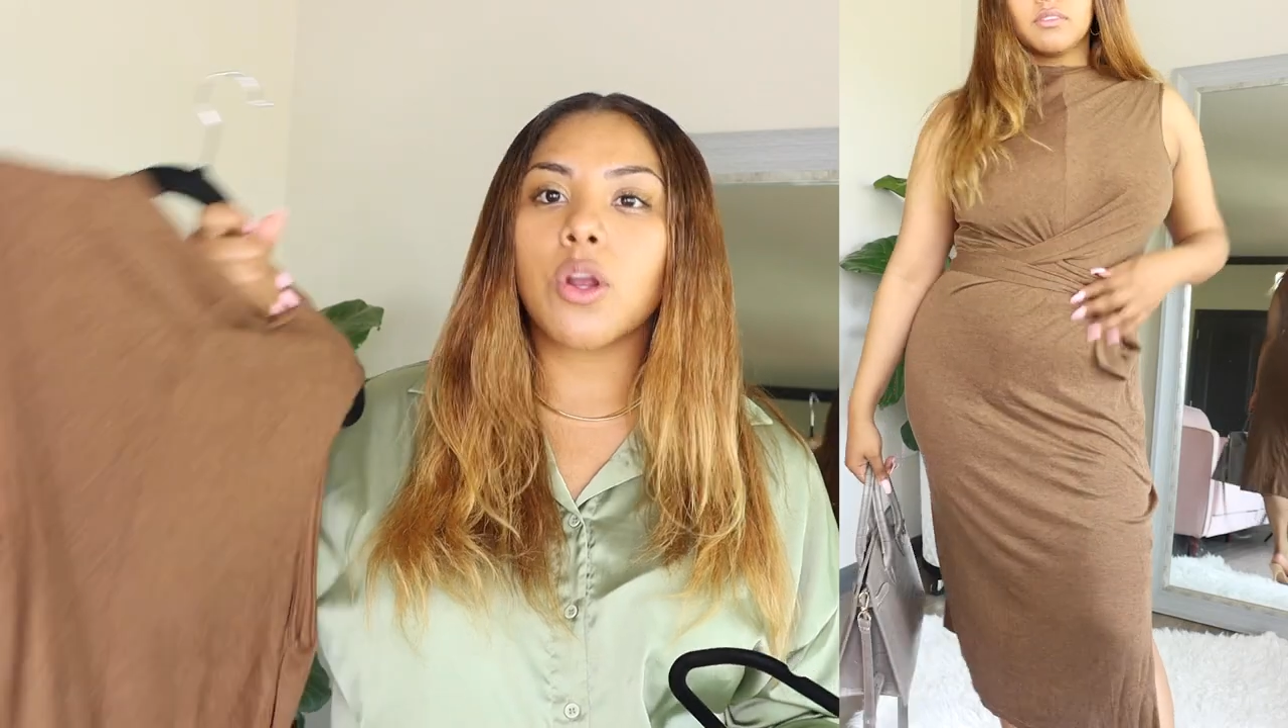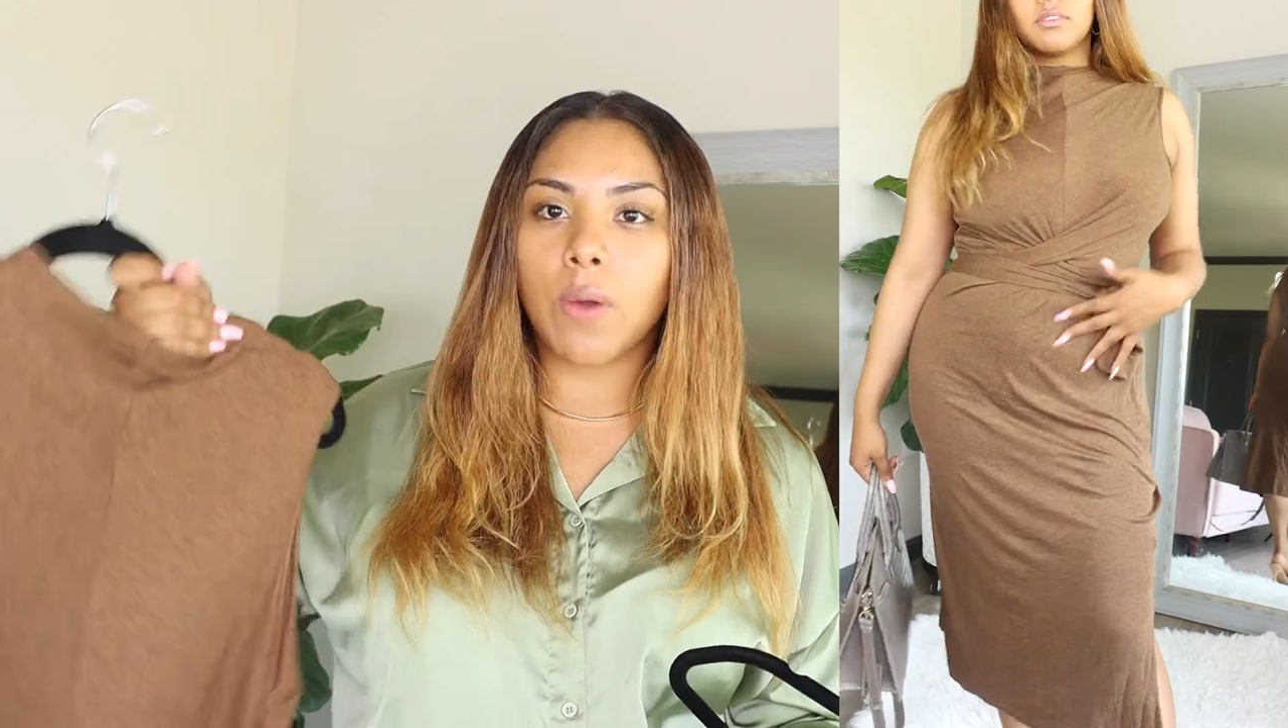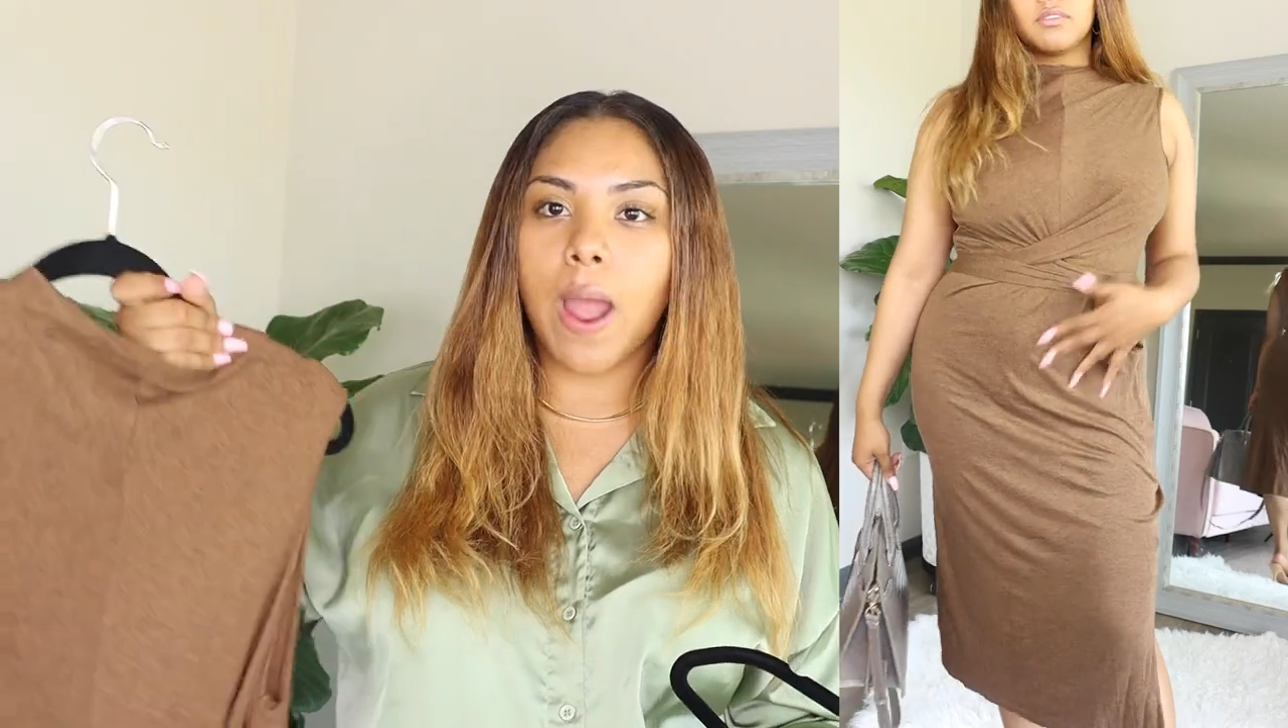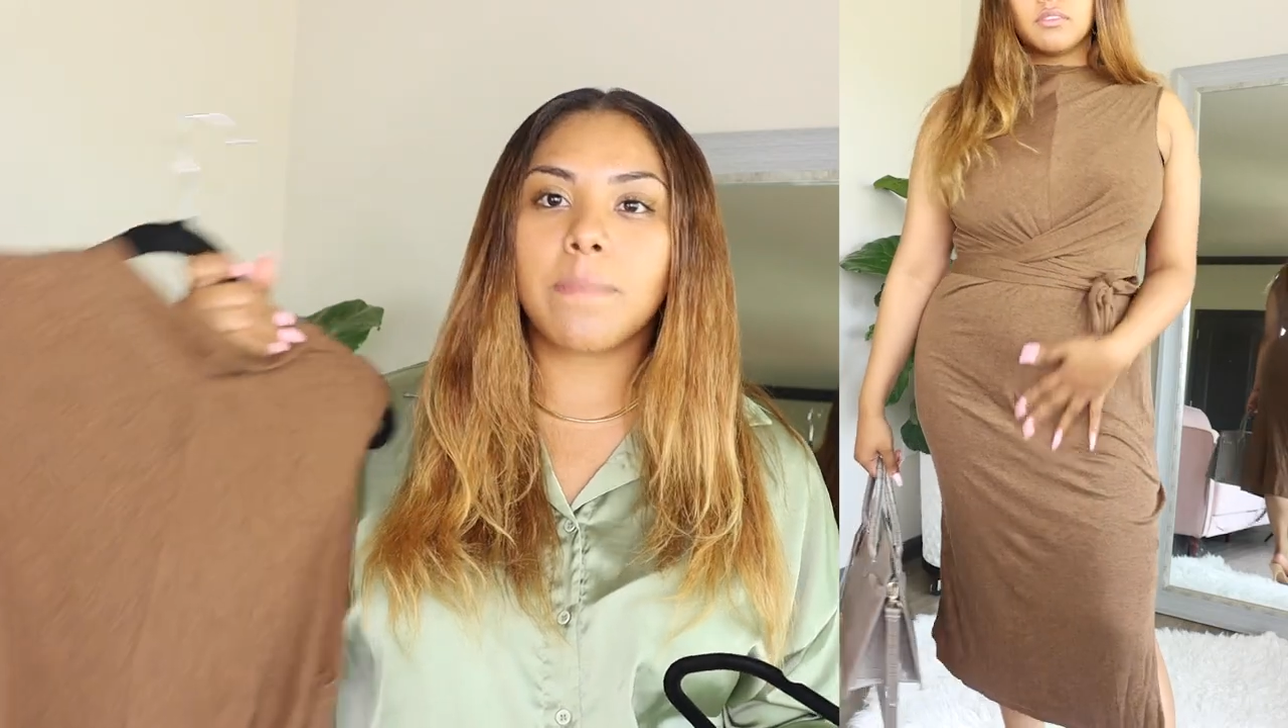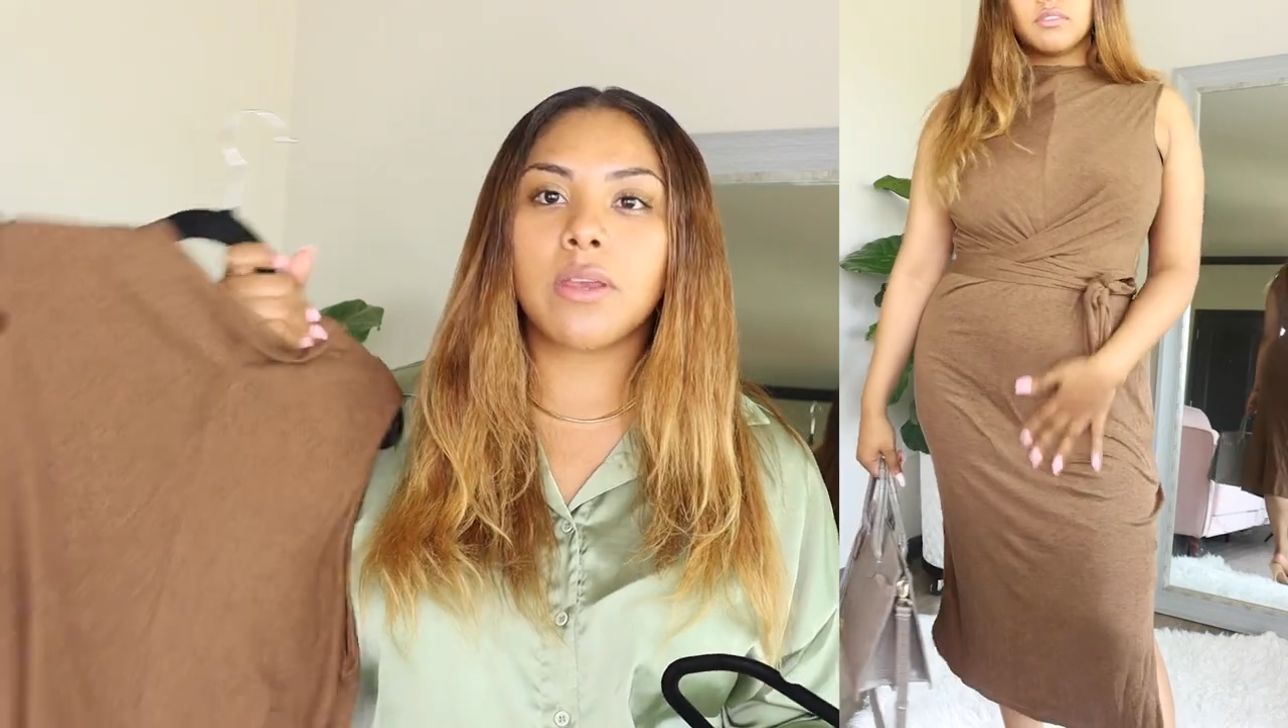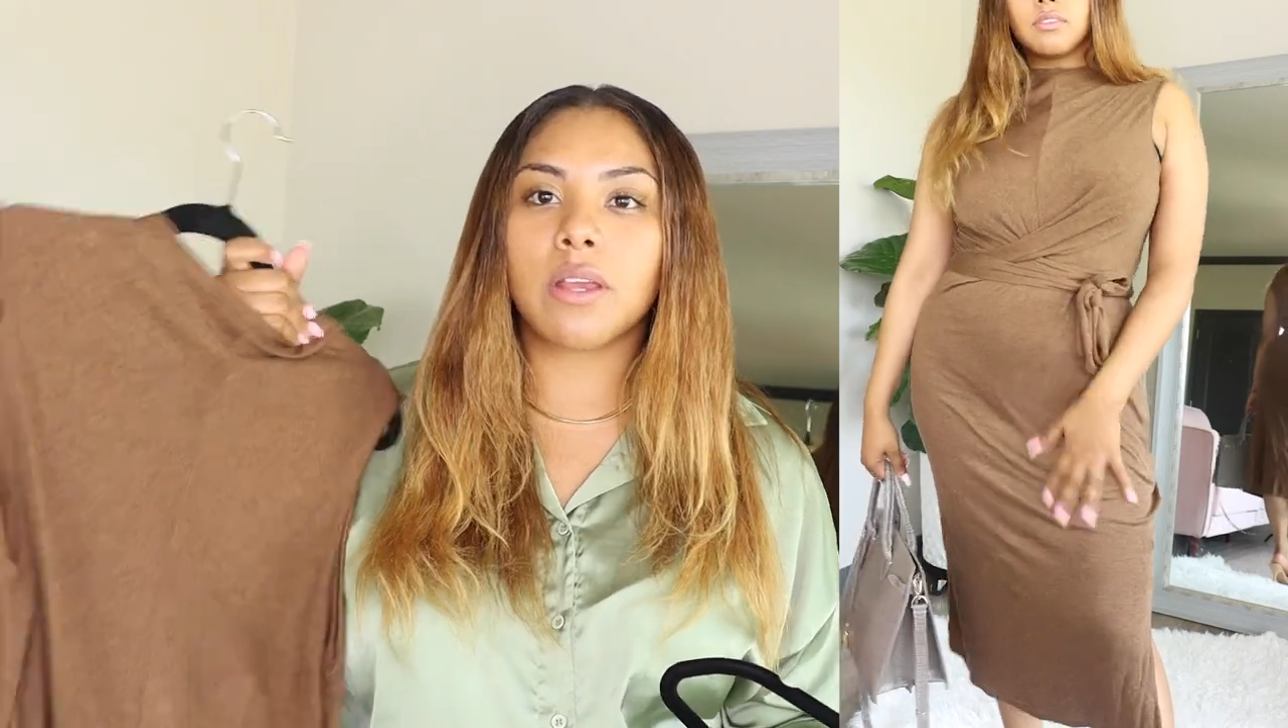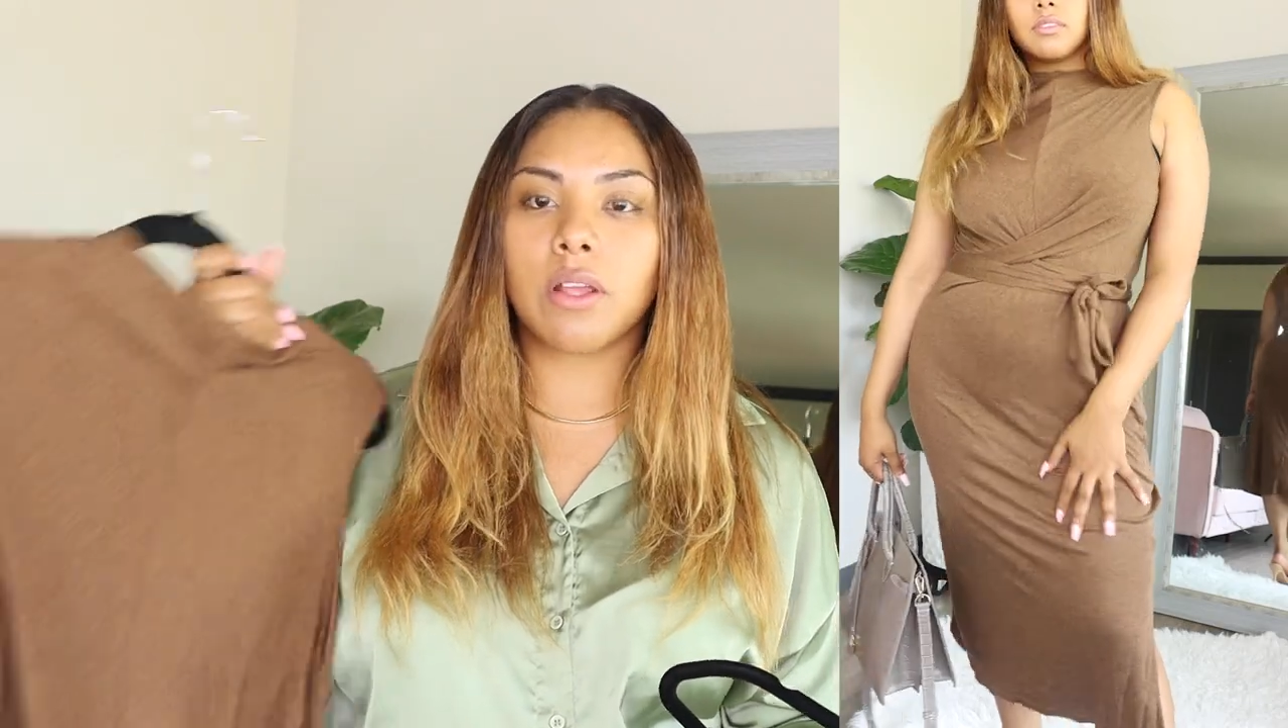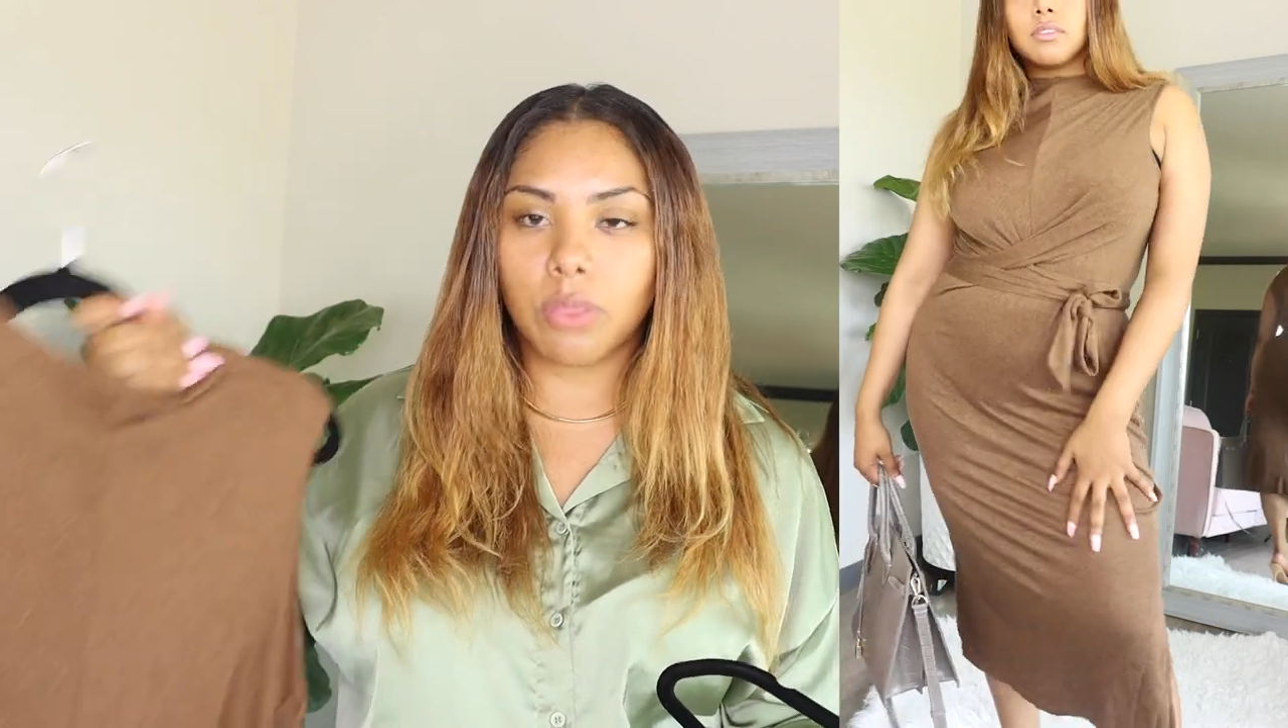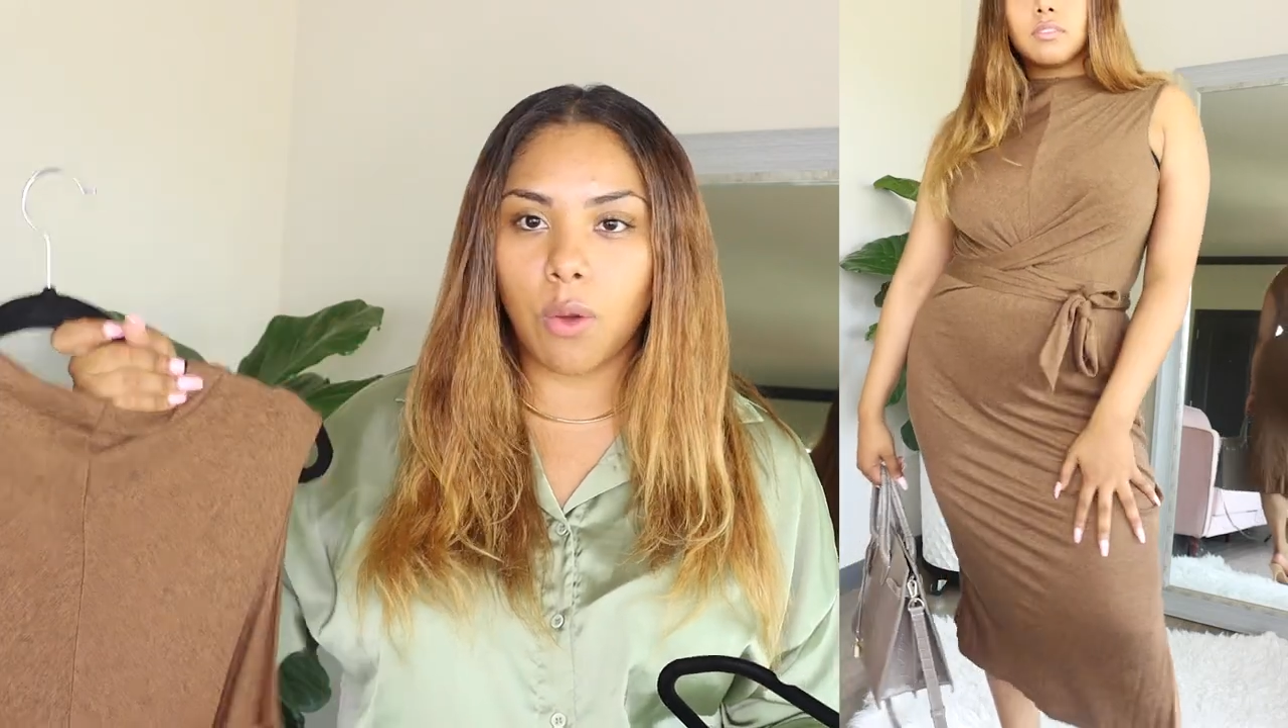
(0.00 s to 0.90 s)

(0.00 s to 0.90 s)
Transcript: grab it,